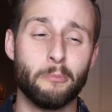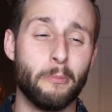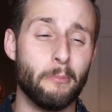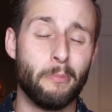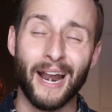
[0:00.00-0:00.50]

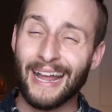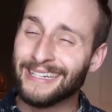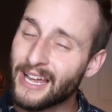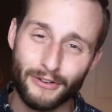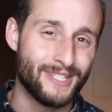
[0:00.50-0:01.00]
but I
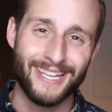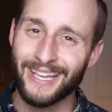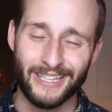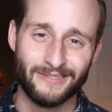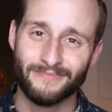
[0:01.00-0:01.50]
never
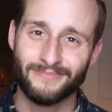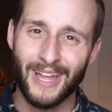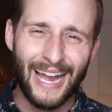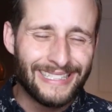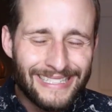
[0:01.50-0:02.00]
did.
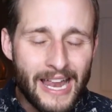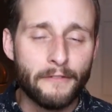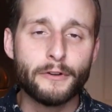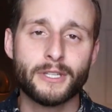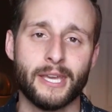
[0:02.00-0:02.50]
I
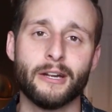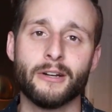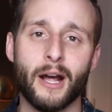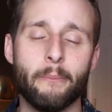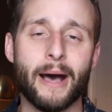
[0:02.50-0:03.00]
never cared
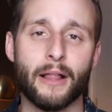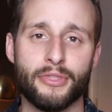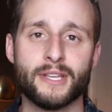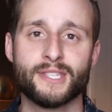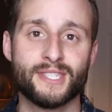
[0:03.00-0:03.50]
about
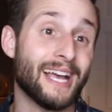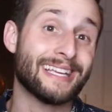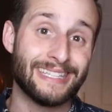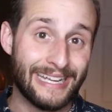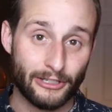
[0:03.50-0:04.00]
this
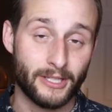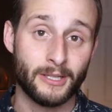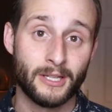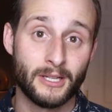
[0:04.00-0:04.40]
secondary